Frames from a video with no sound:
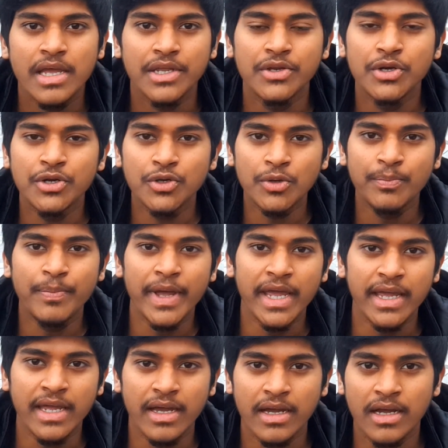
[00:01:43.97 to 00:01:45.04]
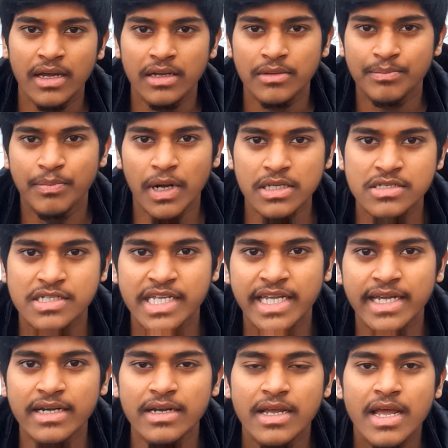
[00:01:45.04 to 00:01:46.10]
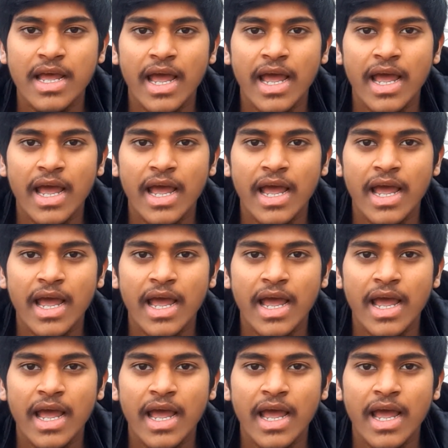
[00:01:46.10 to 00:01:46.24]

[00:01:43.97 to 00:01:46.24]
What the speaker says: you need to pay a bus ticket,